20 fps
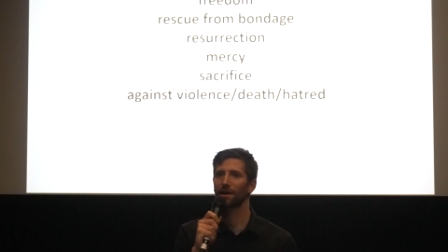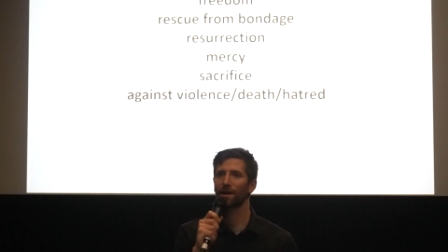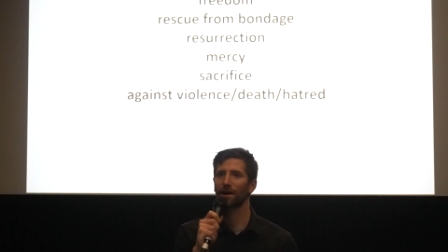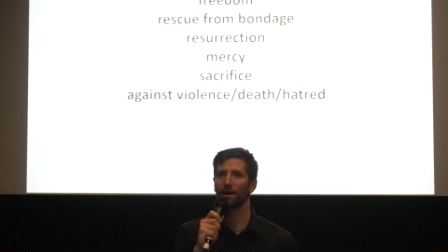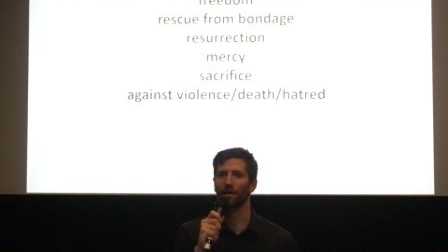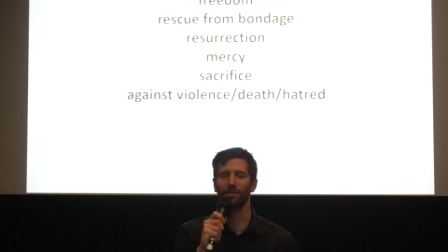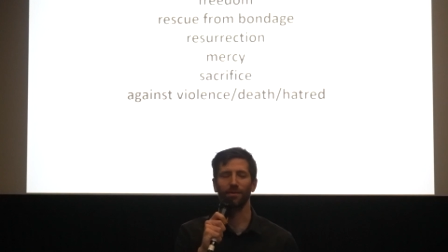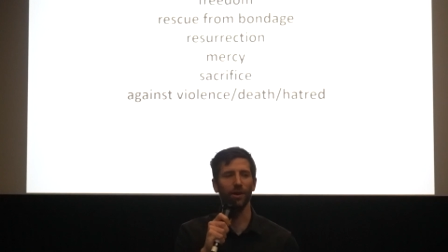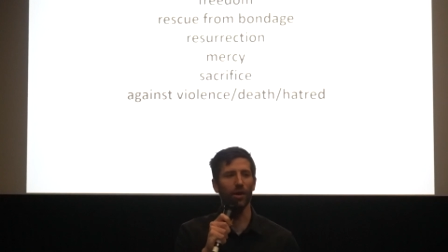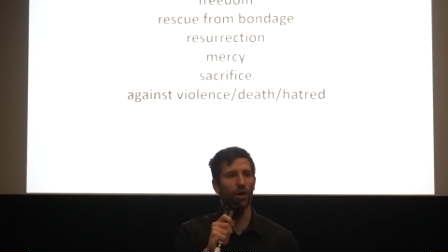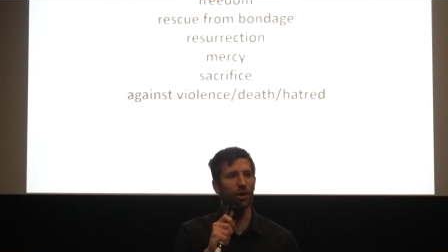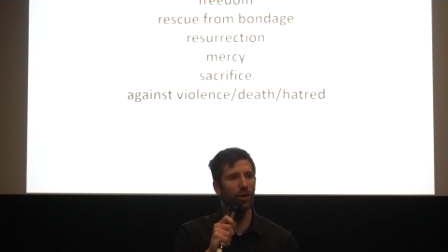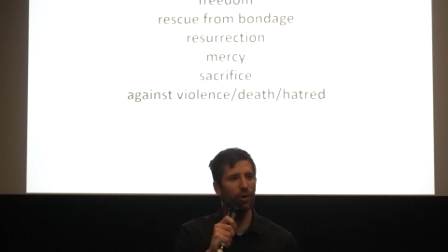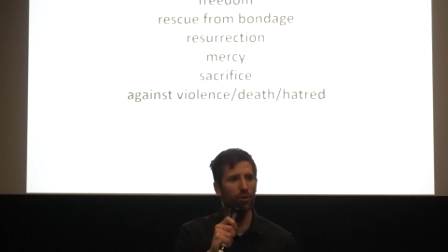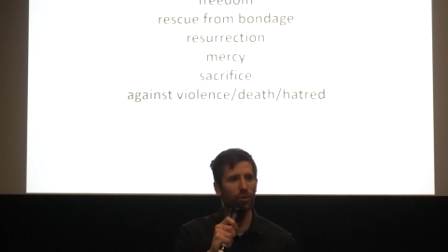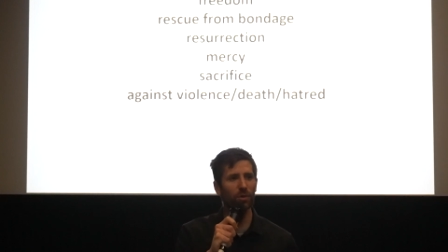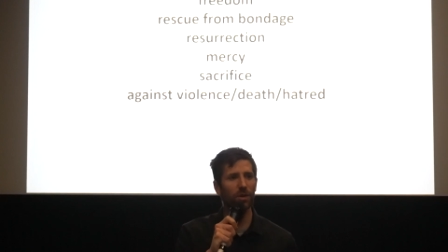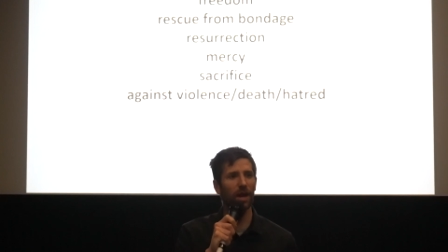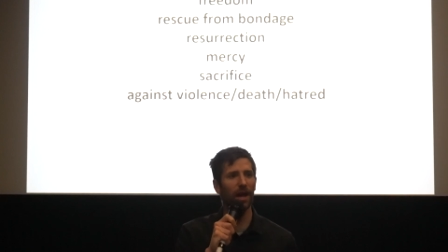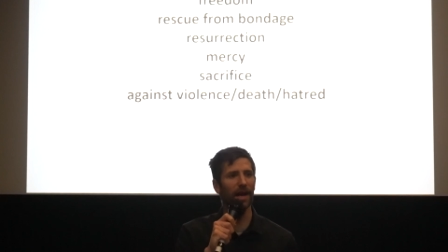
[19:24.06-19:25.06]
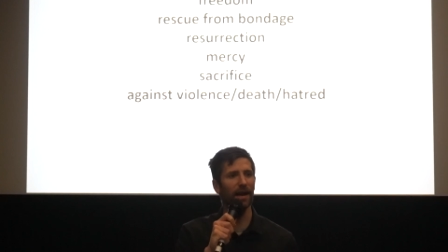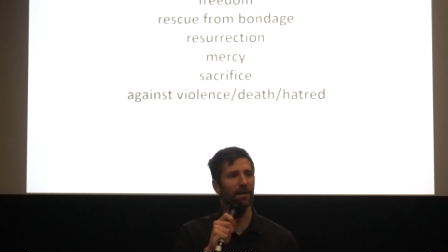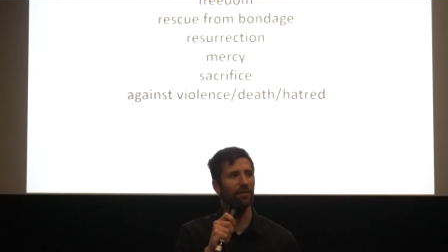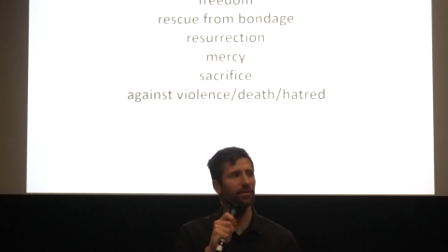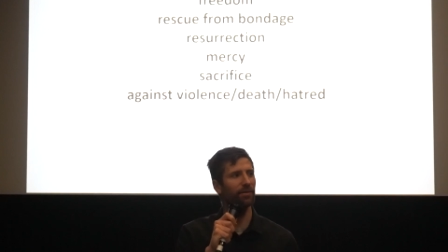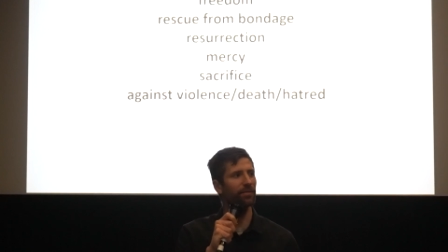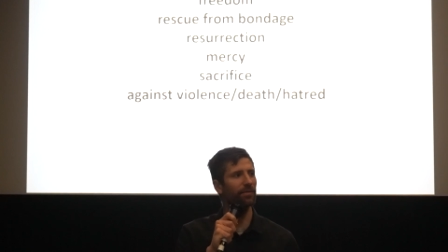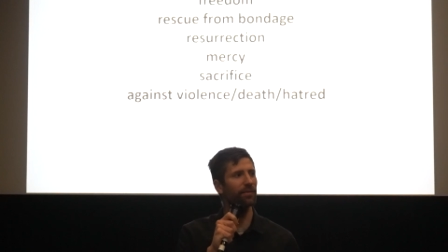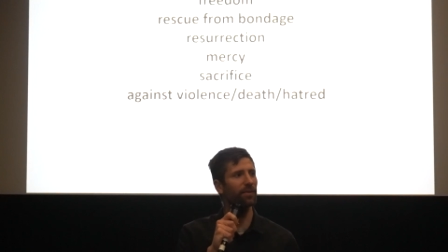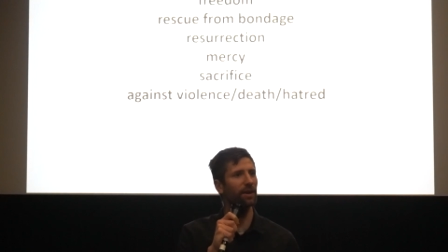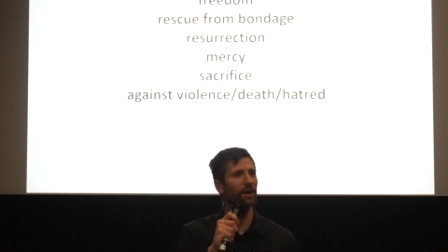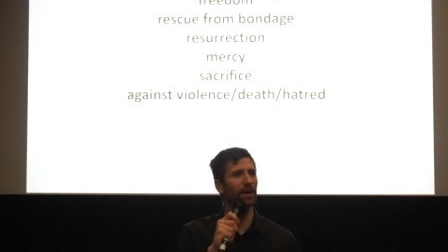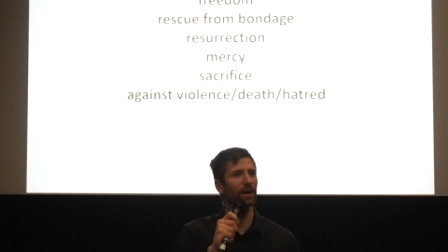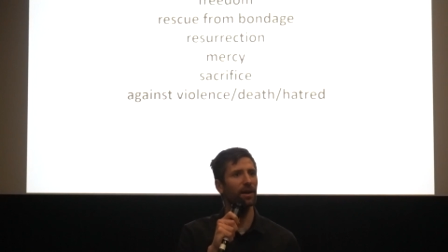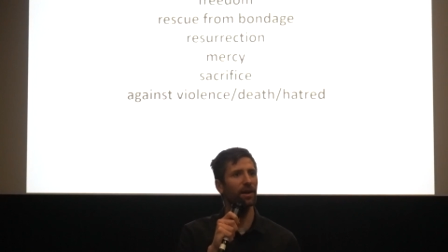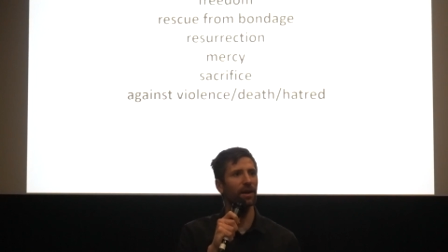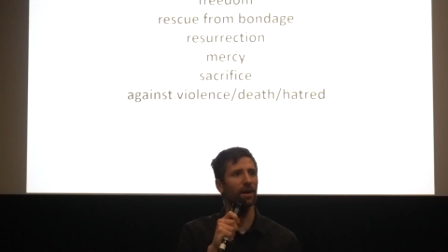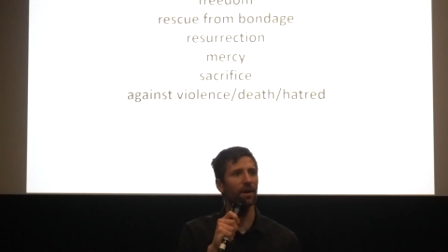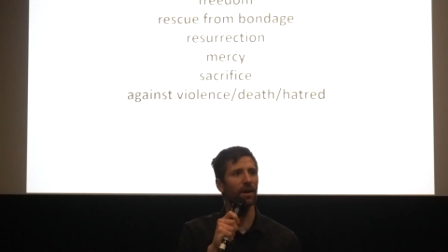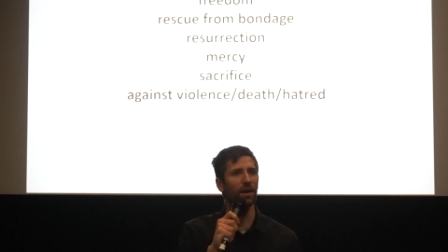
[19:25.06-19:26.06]
of new life,
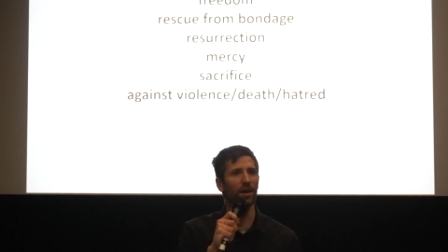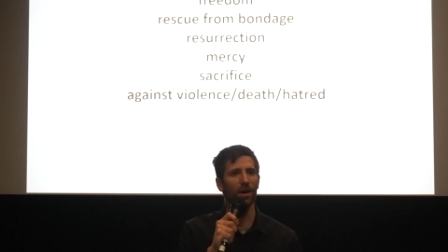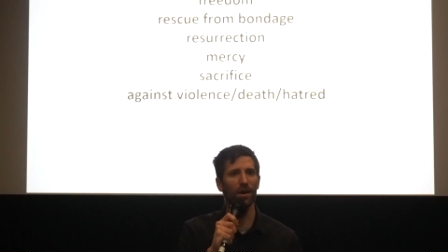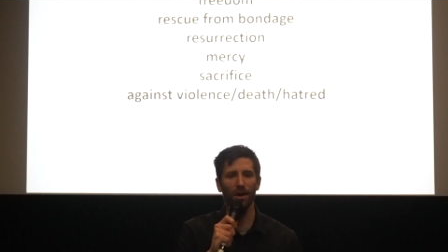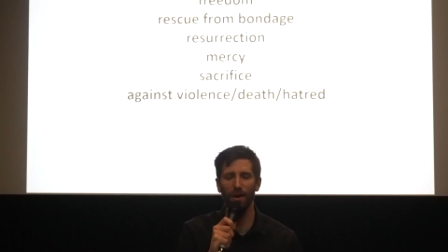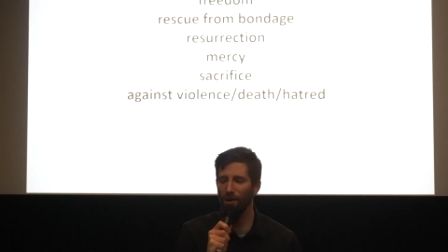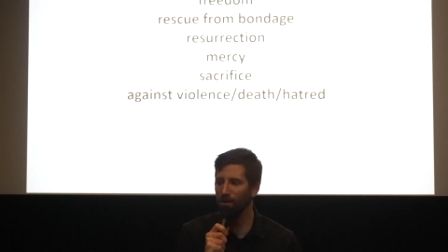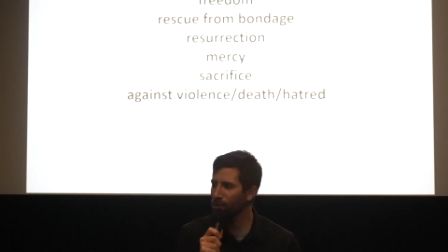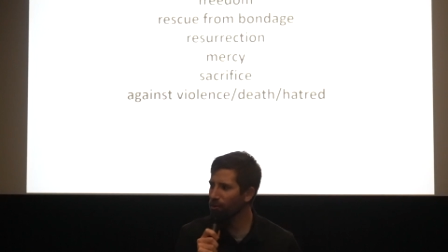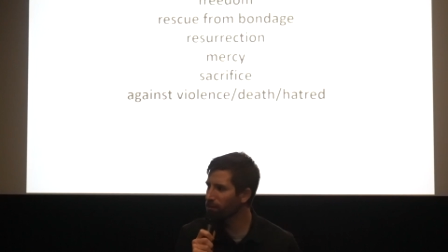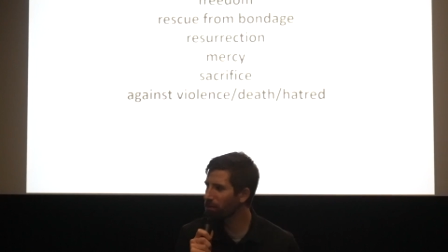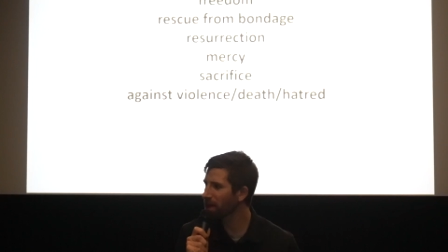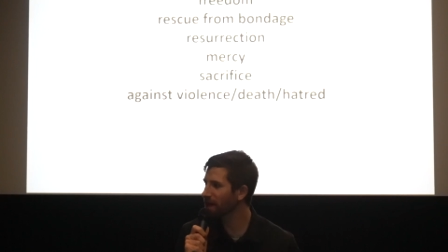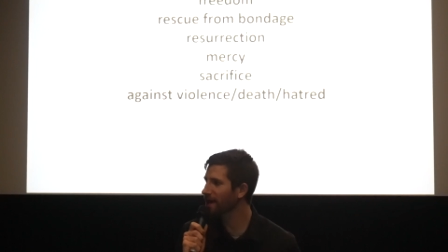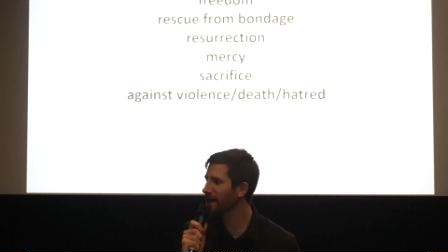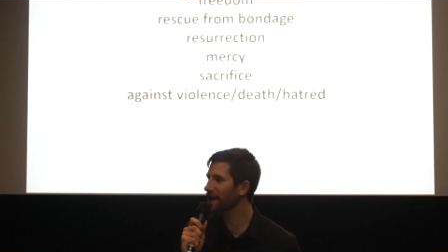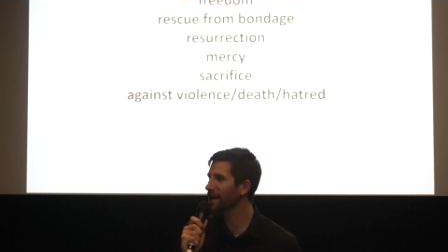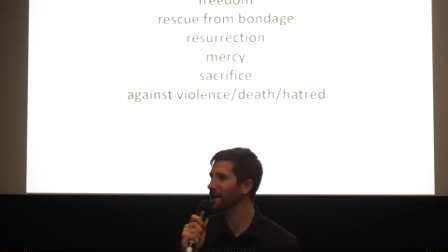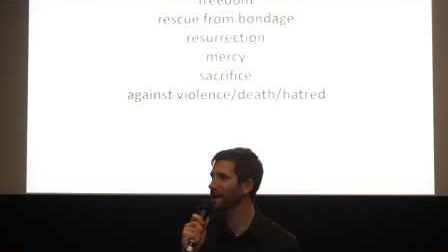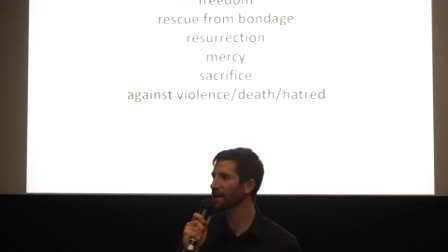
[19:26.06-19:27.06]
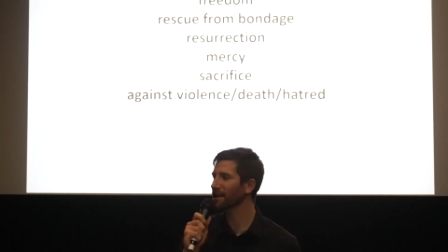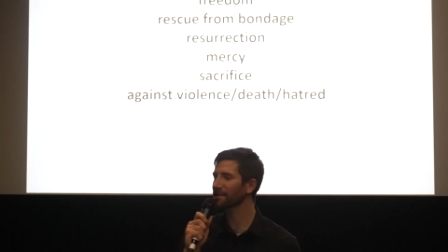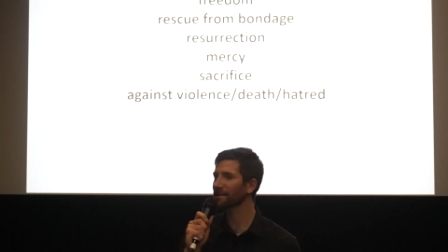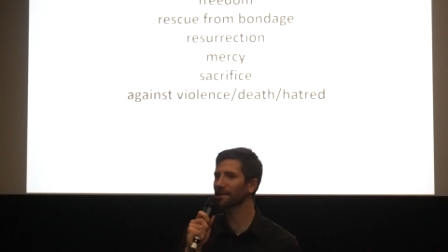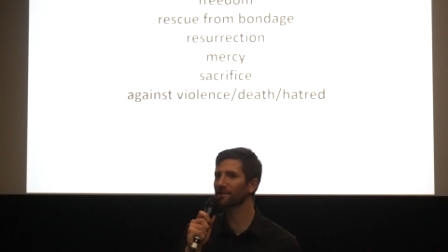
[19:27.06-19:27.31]
new beginnings.